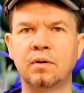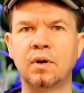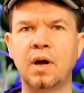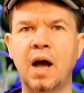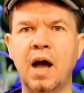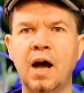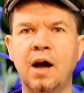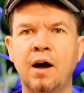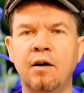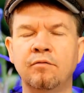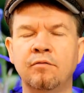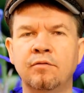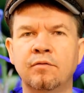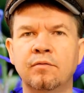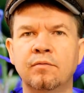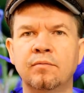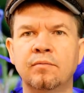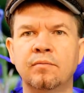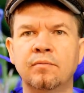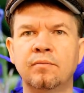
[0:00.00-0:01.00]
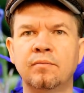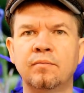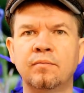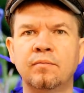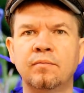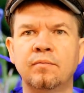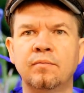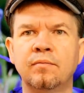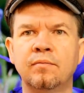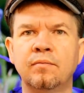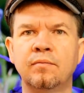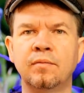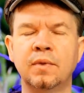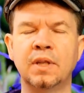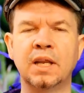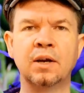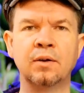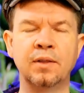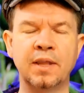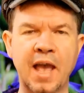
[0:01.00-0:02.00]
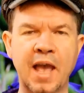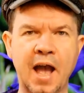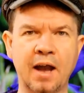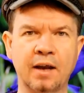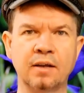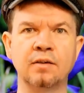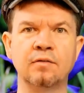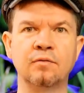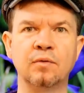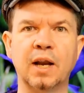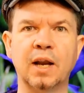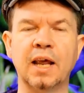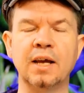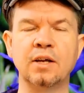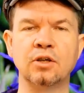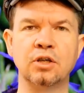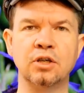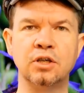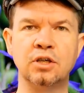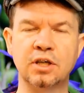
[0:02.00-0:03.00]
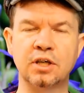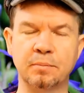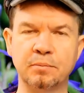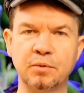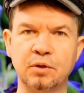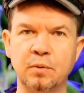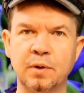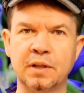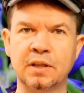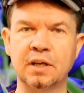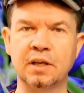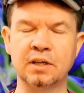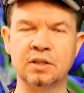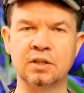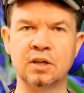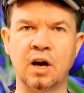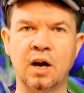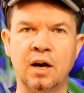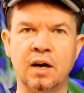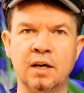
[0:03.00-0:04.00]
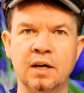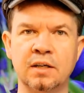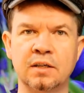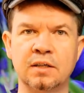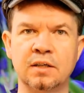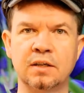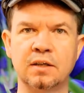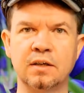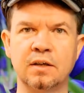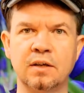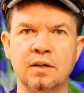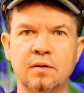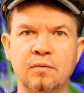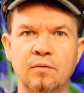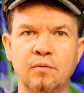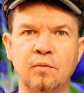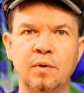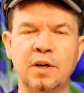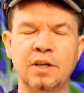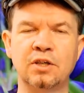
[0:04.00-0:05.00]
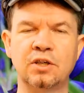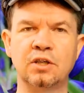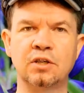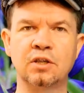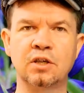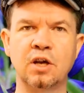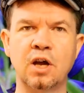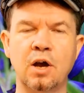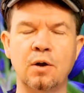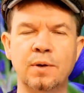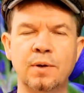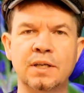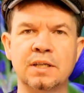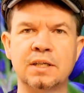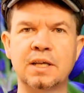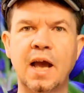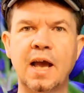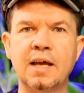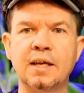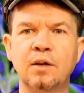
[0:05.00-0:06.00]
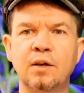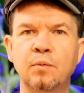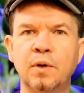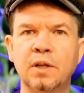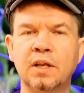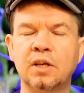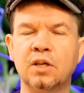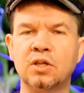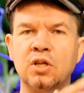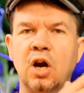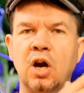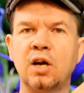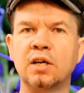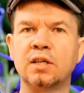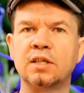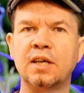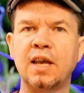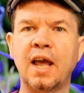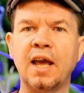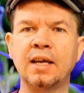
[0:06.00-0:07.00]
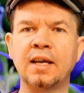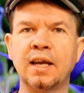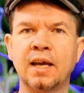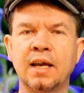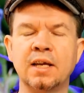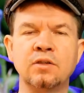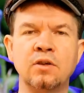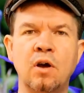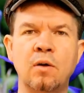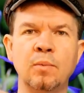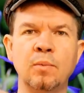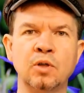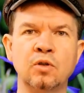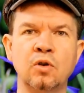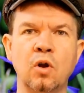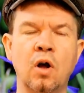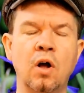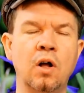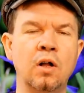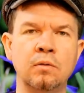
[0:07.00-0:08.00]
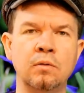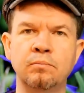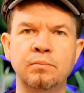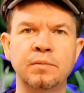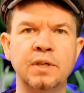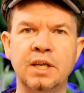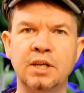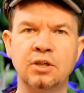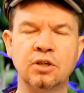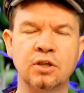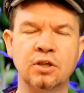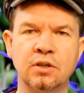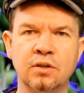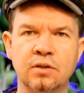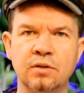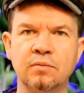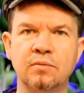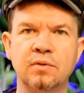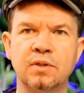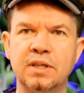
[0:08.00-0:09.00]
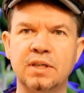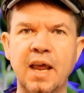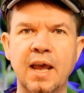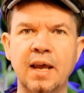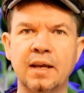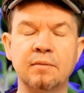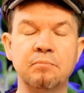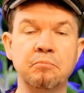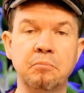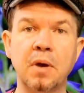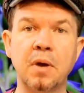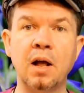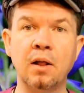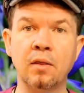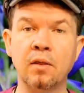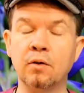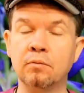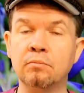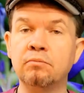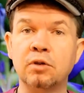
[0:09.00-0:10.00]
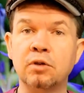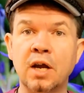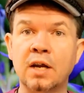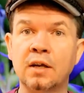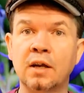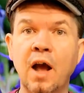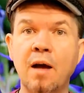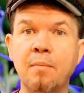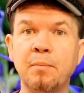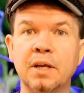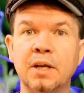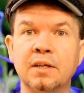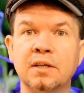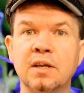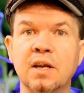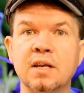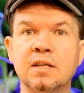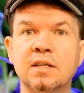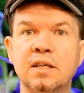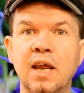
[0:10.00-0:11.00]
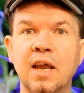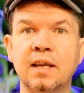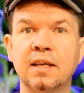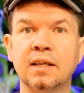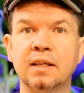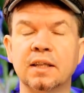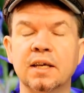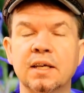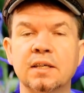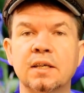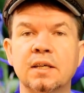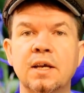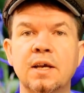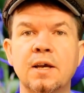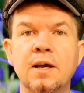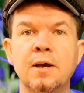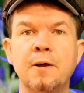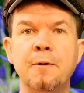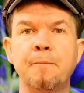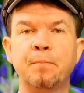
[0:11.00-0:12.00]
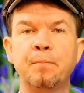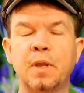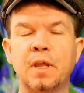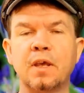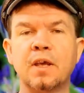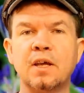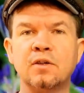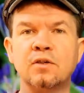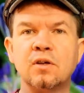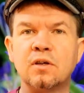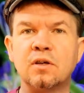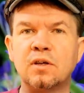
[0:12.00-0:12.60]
of the active relationships with Lazaris, which is coincided with Lazaris stating, as almost all teachers state, although John Gottman is not stating this, as